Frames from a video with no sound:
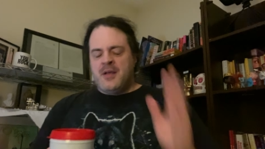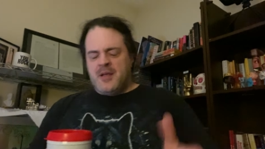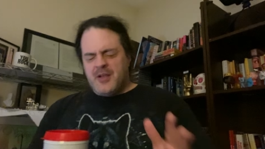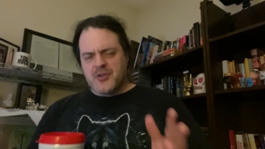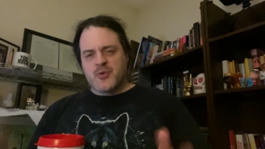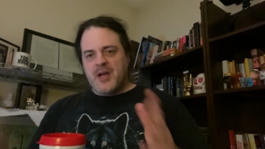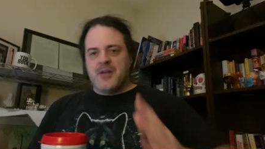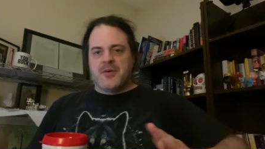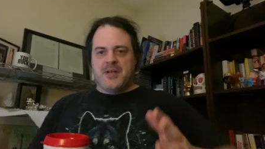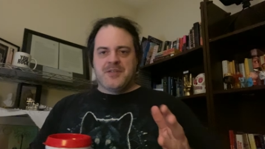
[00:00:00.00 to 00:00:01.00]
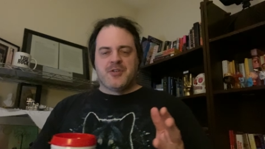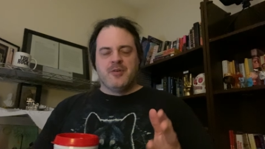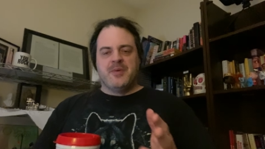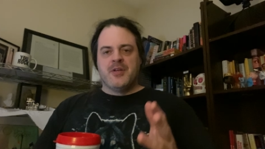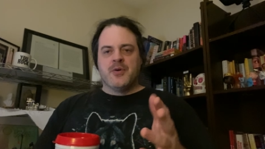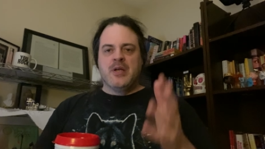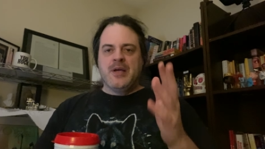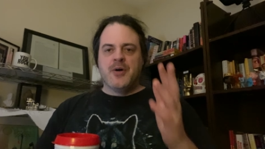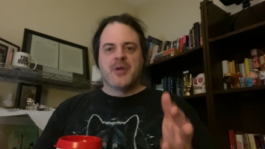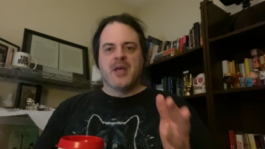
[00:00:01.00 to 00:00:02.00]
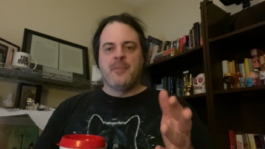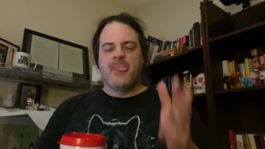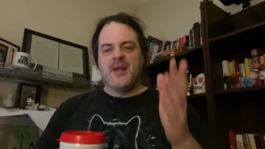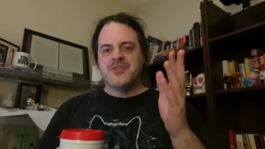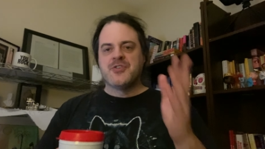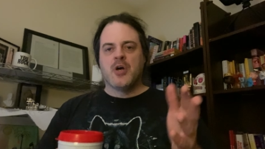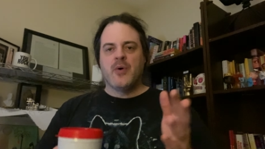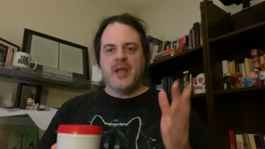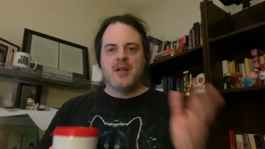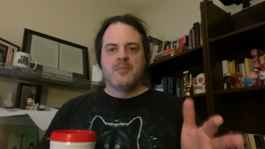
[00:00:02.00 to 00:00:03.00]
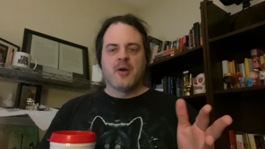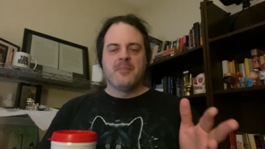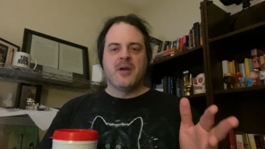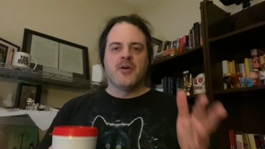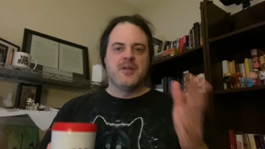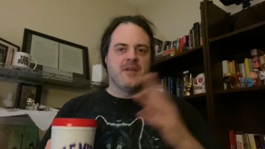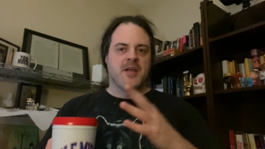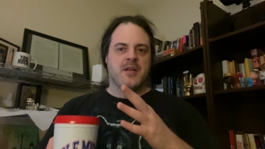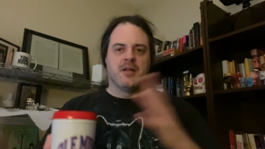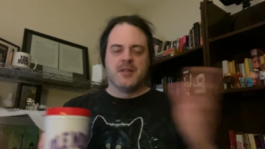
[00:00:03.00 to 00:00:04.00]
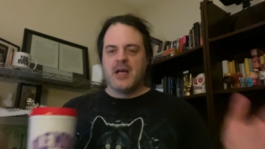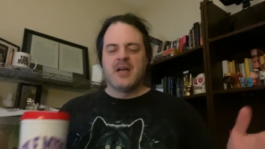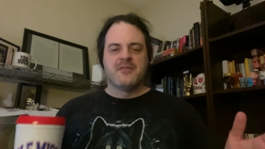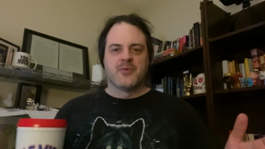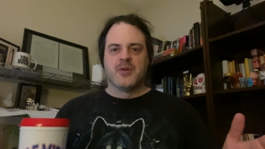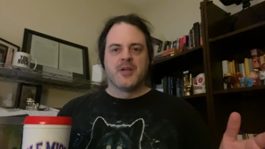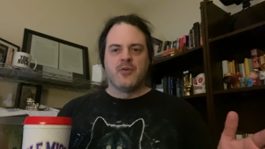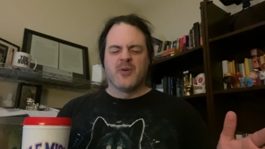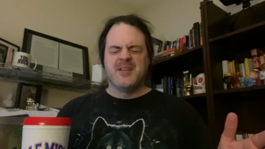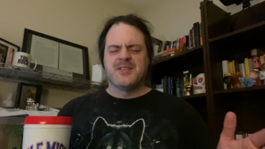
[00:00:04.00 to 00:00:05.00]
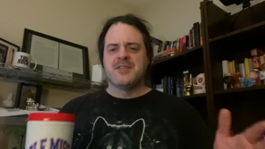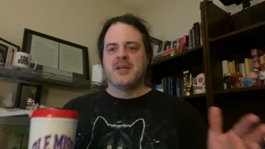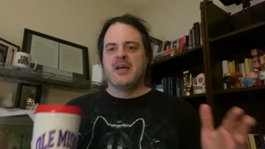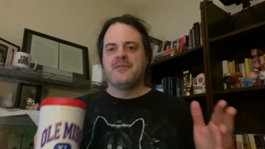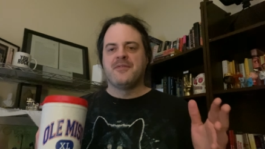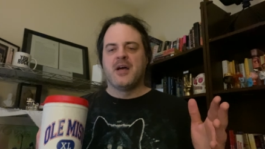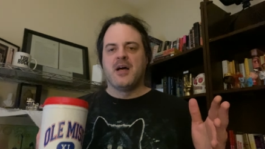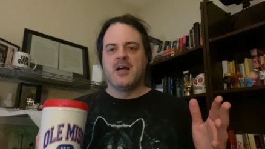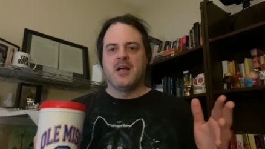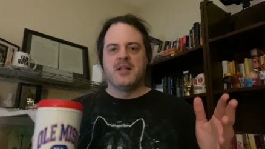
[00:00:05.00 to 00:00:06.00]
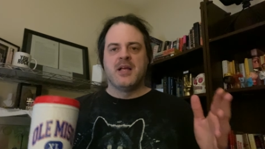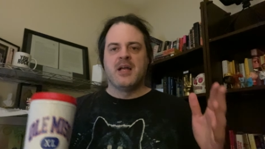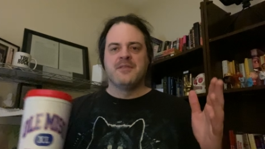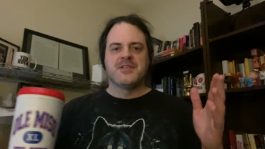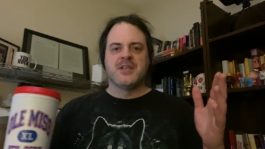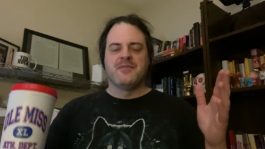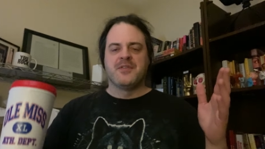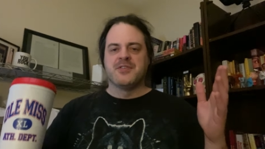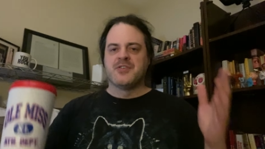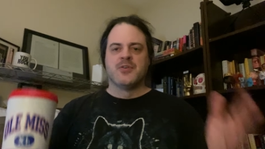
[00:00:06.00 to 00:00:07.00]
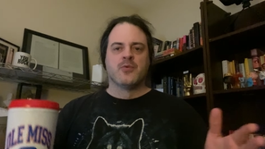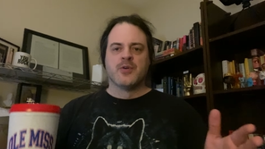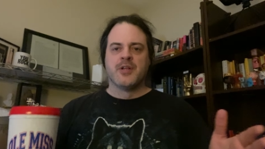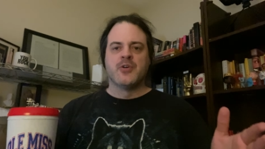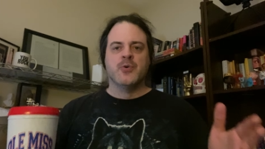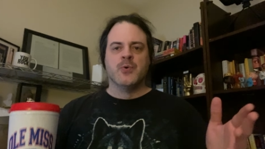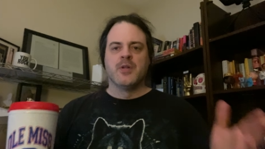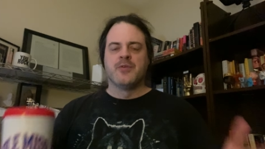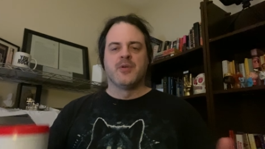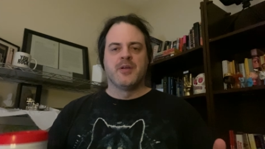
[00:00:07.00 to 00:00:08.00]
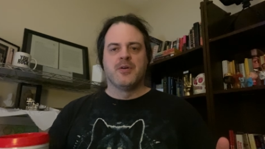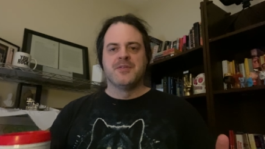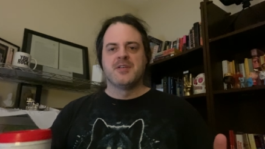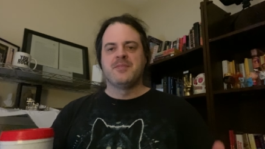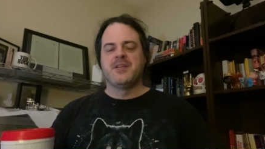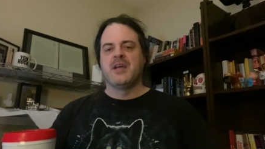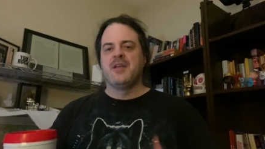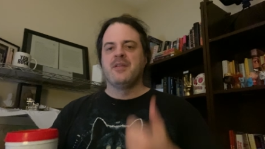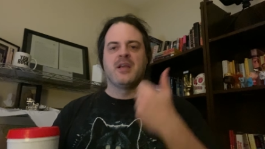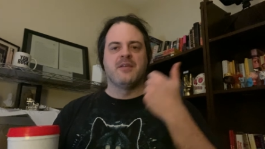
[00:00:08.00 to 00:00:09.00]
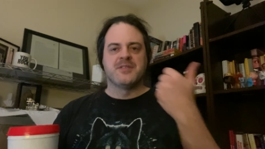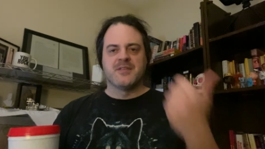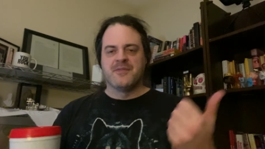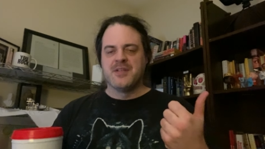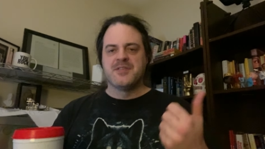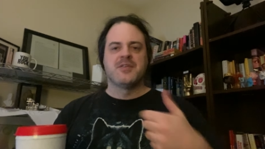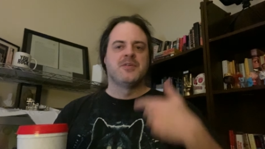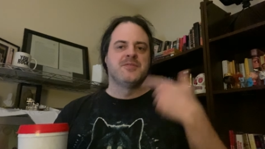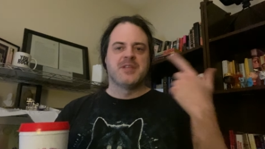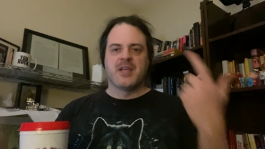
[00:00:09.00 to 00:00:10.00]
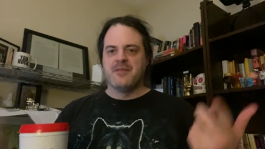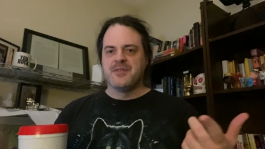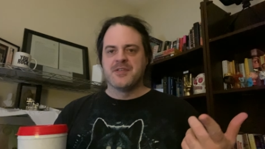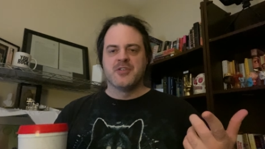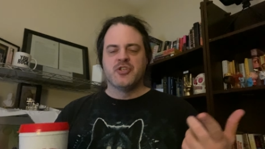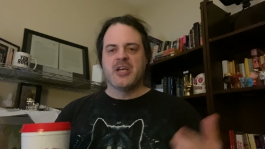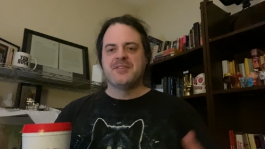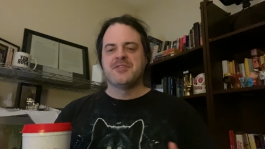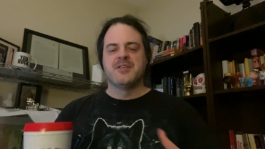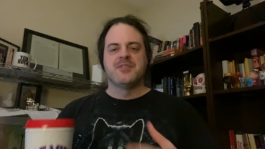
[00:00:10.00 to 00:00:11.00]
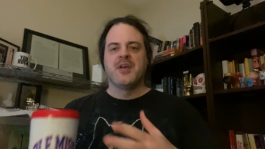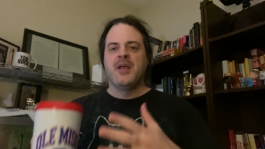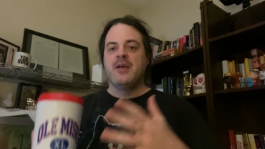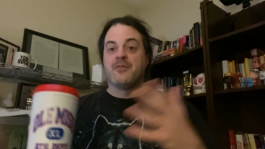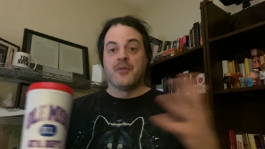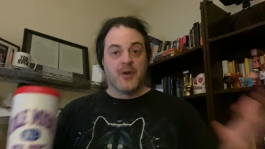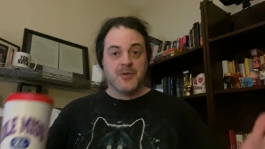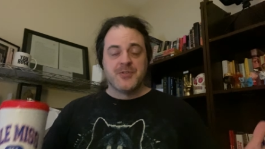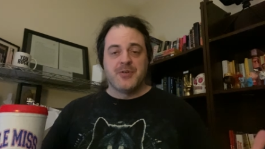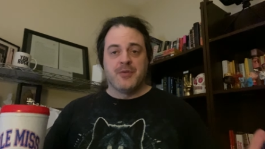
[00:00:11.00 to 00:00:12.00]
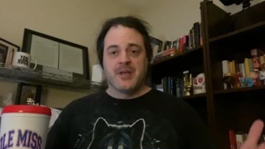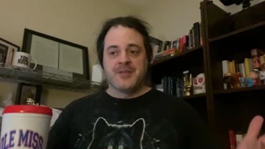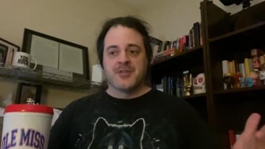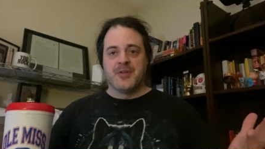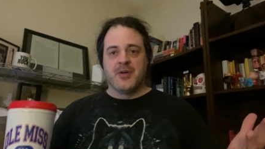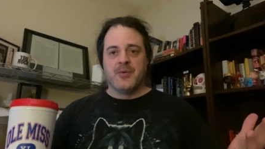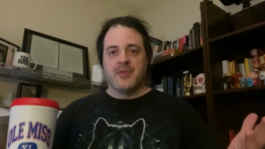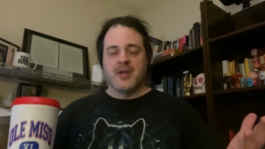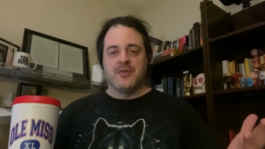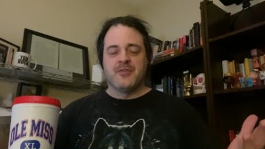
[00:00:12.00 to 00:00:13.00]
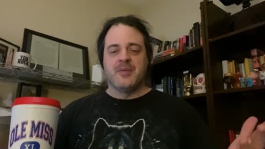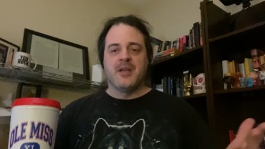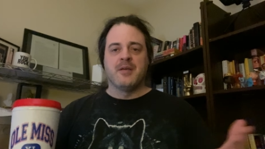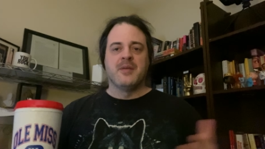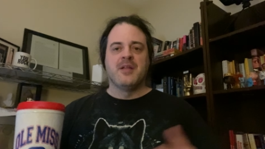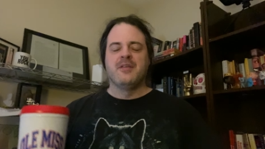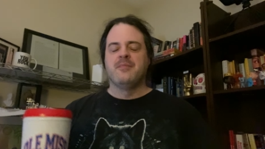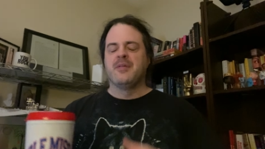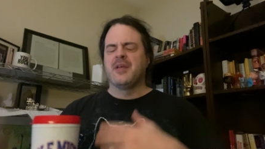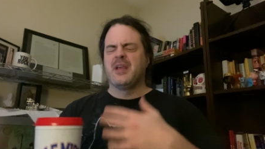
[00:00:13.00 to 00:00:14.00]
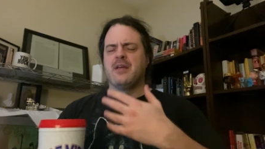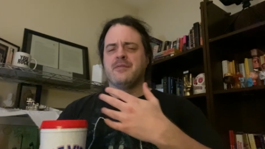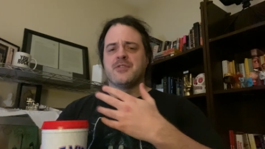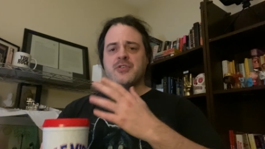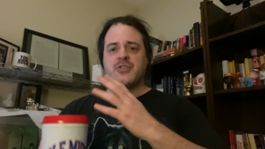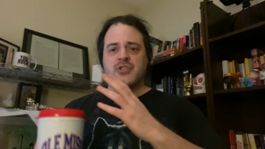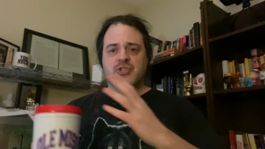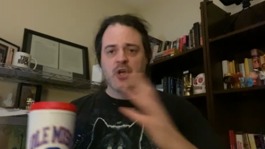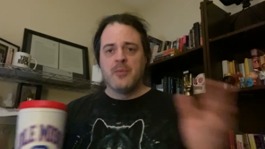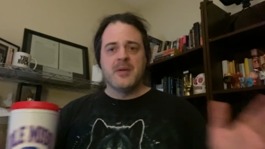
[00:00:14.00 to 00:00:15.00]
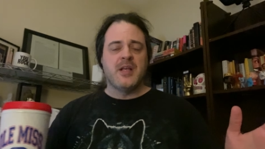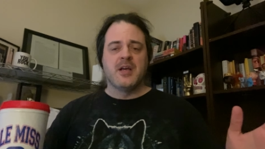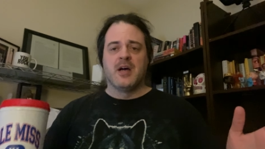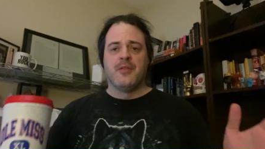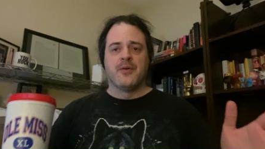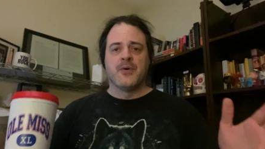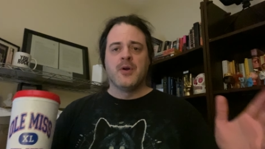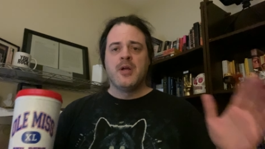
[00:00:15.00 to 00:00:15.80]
Here's why I don't like Scooby-Doo. Okay, so Hanna-Barbera did a lot of really great stuff, uh, a lot of stuff that's still really cool and really holds up today. They gave us the Flintstones, they gave us the Jetsons. For those two things alone, they are to be commended, but they gave us so many other